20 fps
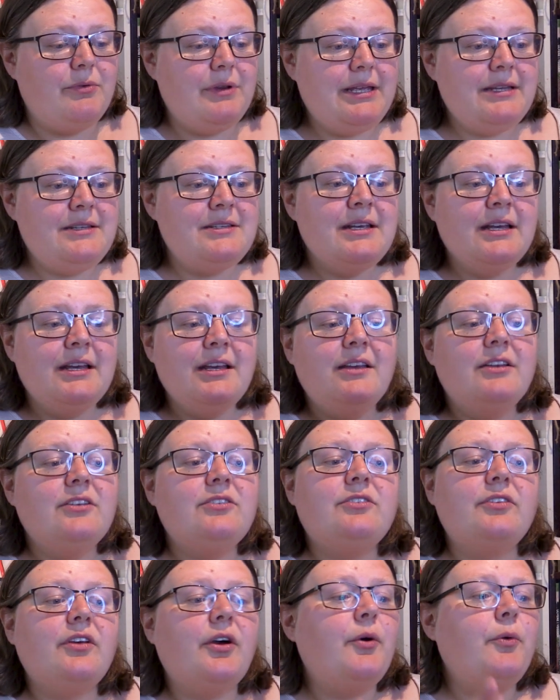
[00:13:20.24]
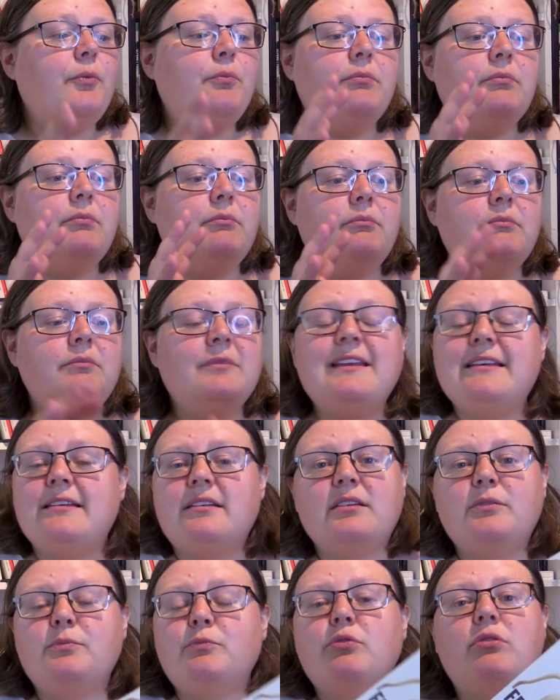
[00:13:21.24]
read. So this
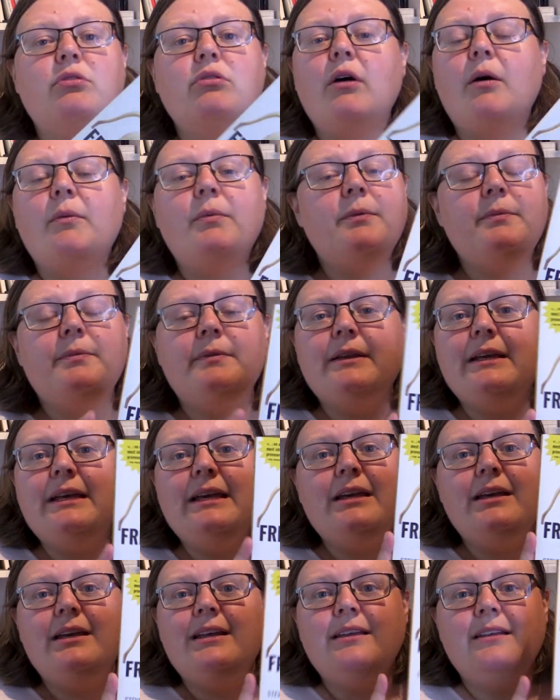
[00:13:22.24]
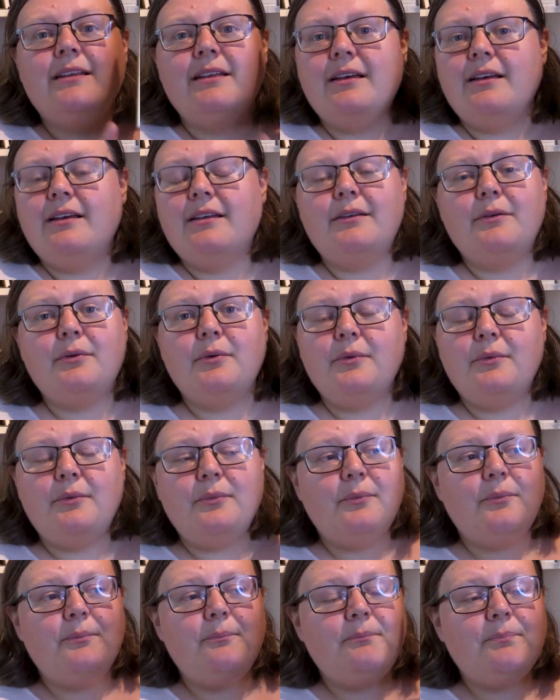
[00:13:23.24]
is probably
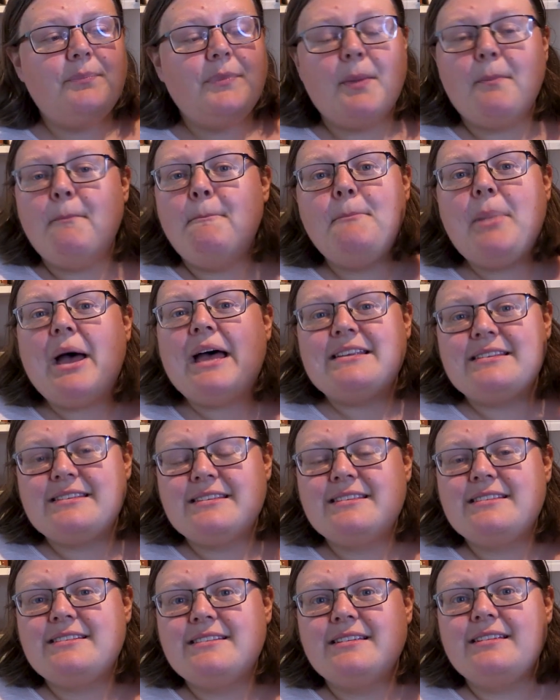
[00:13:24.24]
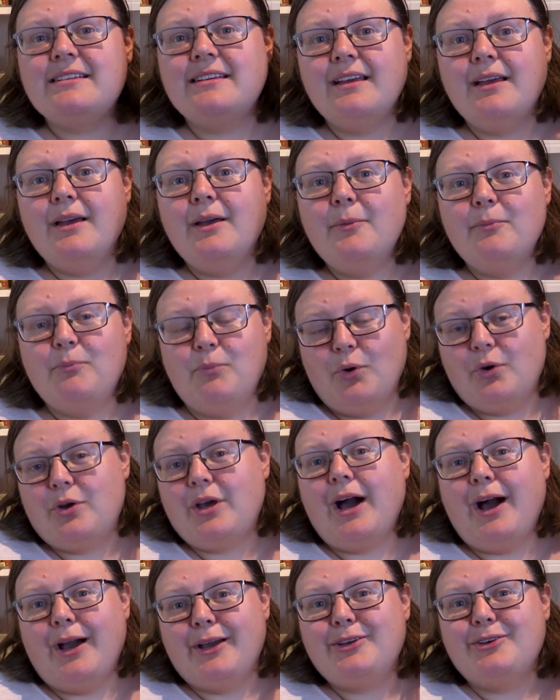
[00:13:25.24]
the best book
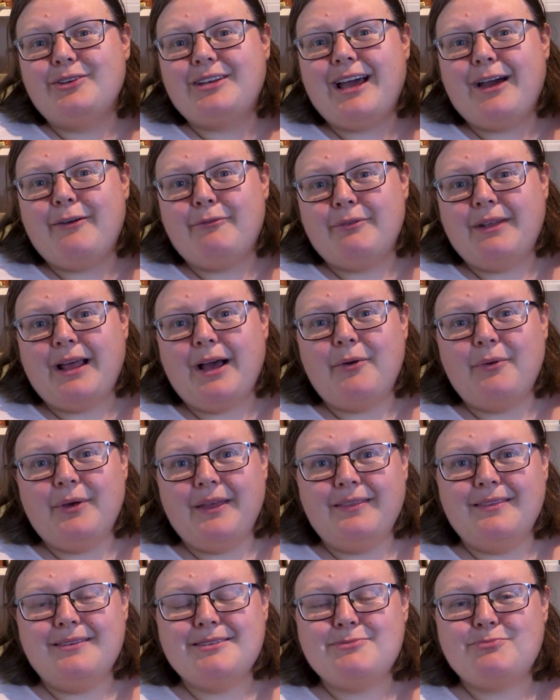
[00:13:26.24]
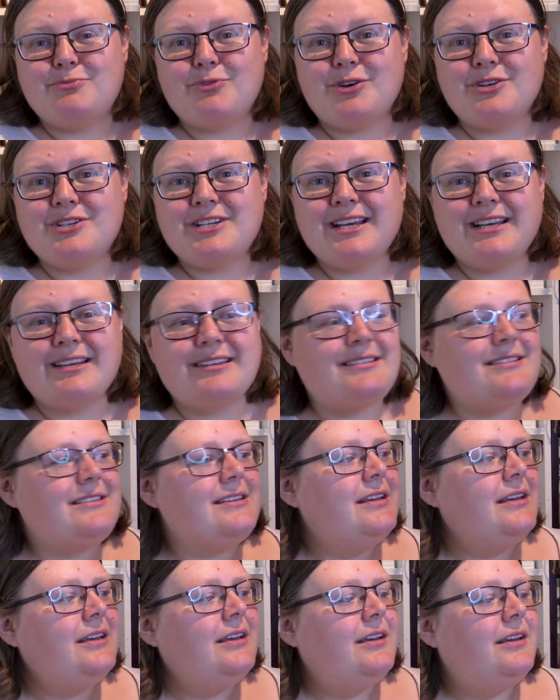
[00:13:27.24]
I could have now in this project.
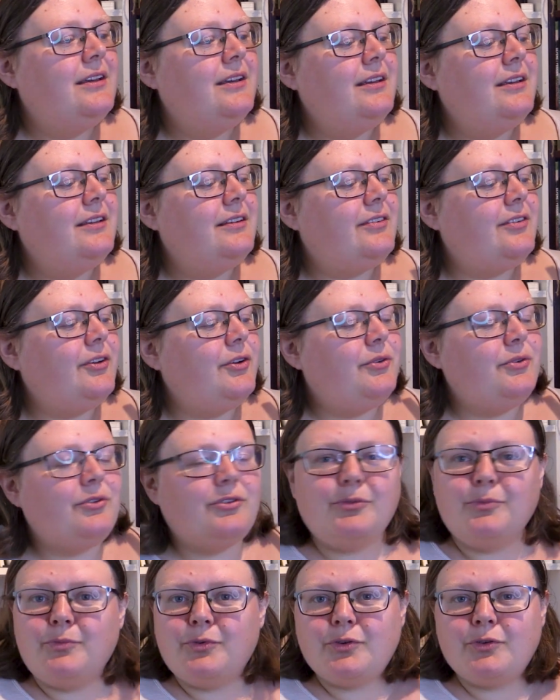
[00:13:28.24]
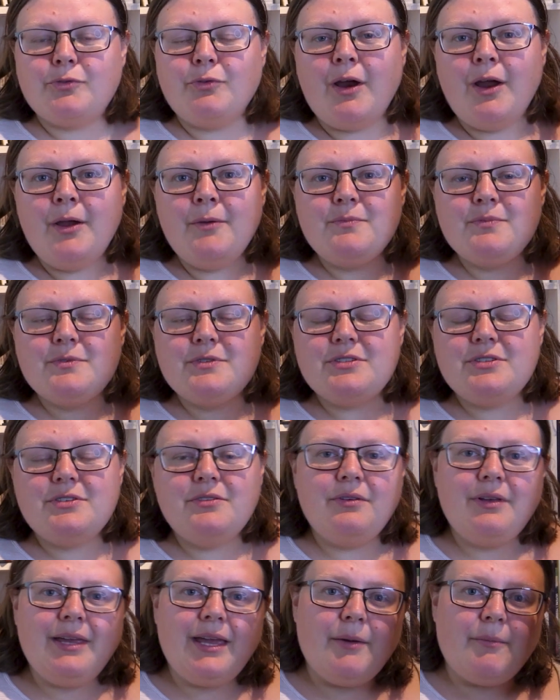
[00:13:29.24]
So subscribe
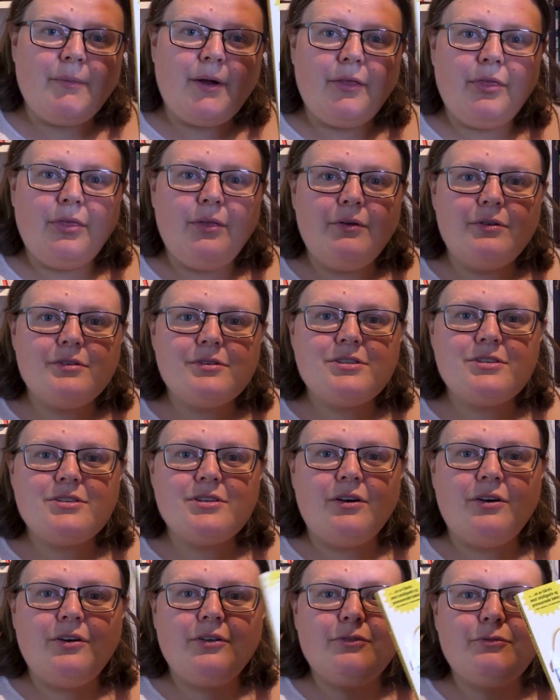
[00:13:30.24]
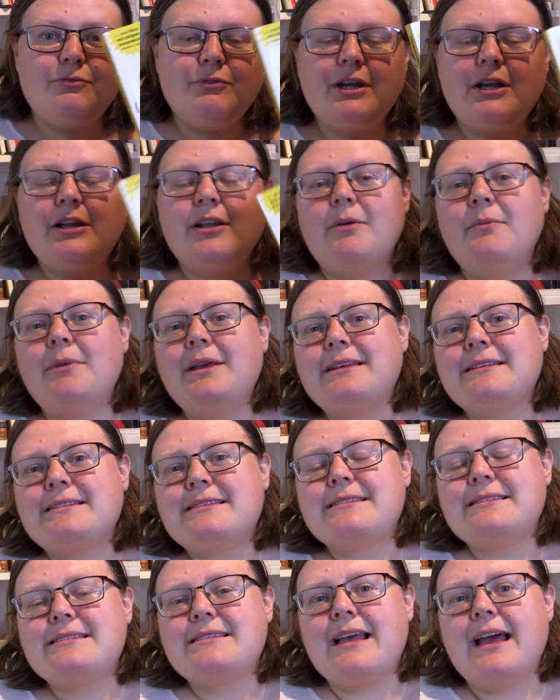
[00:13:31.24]
to hear my thoughts on
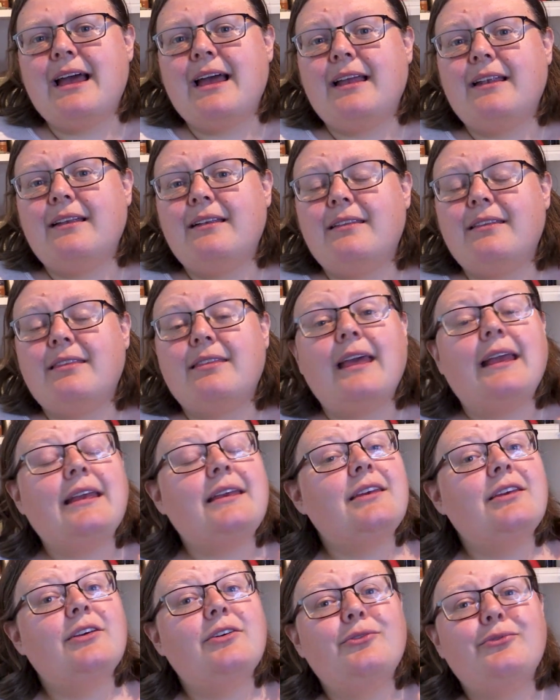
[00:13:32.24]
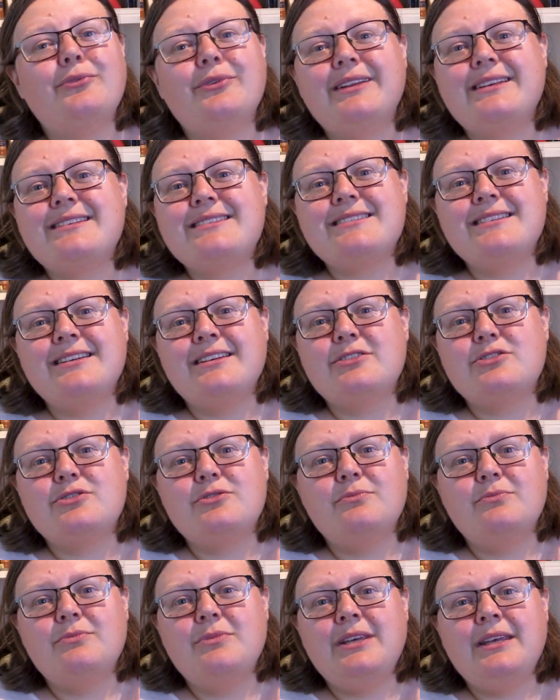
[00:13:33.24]
Freakonomics, and thank you for listening
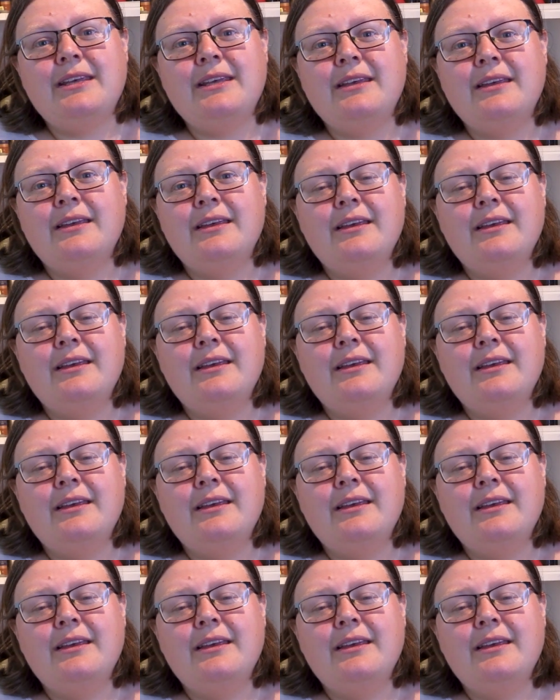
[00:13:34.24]
to me